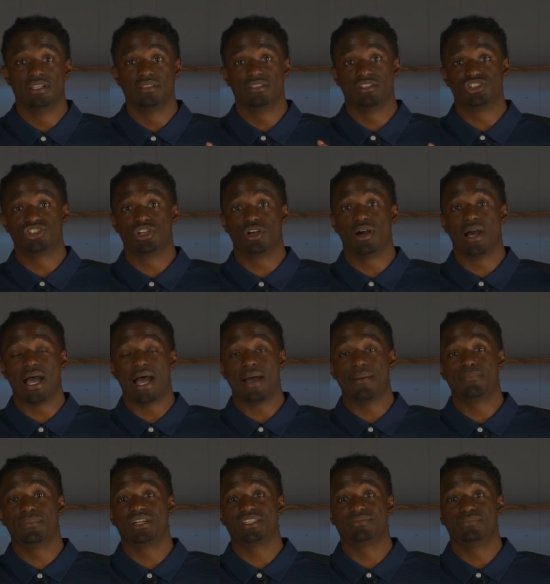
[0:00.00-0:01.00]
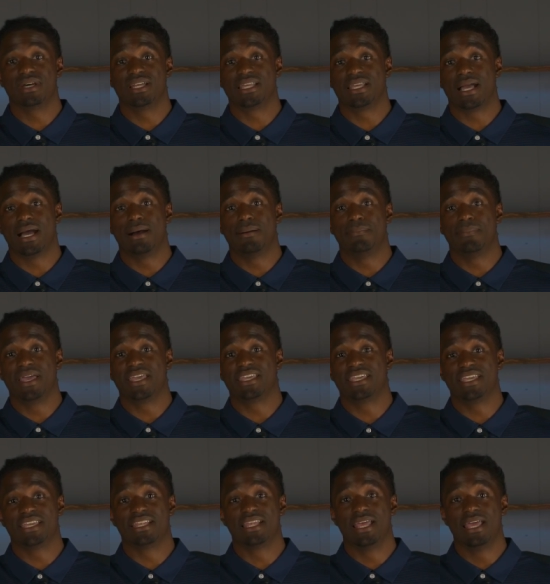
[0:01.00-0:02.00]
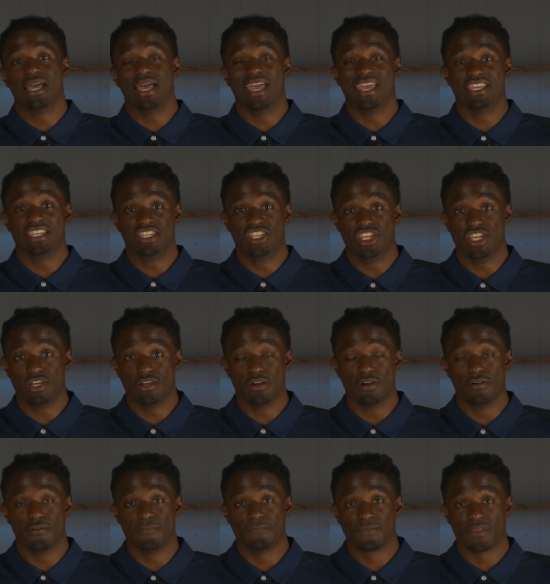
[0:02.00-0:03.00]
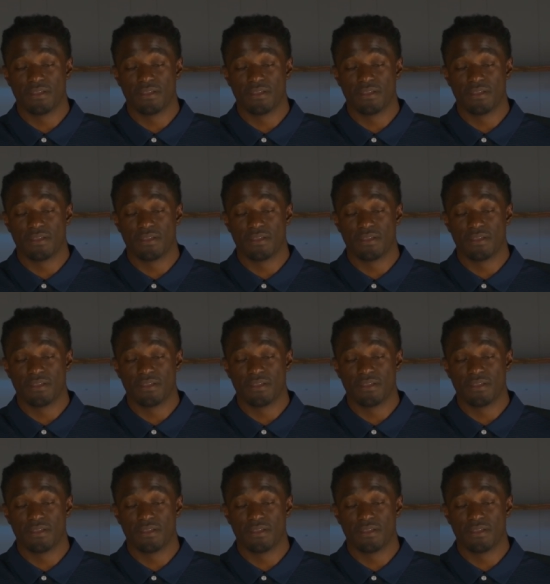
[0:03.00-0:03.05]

to show how much money I'm making a year